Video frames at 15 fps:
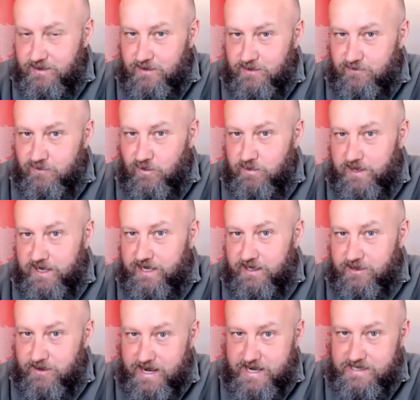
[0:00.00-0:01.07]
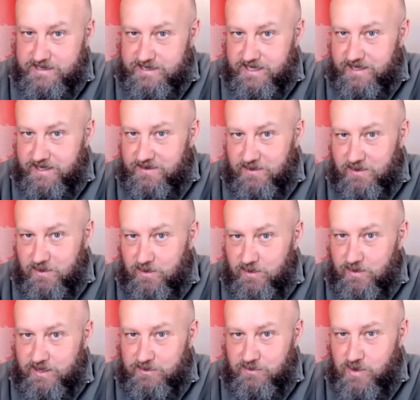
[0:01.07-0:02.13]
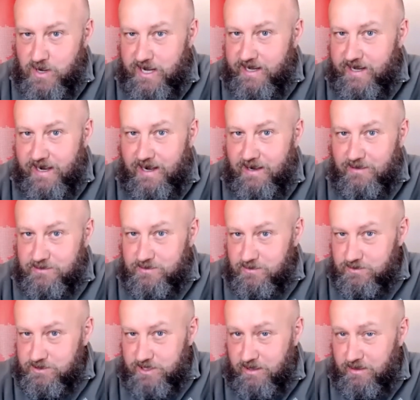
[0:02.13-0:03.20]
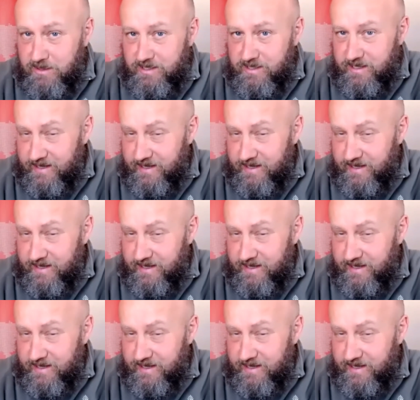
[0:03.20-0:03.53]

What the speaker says: for being crazy or way out or so on.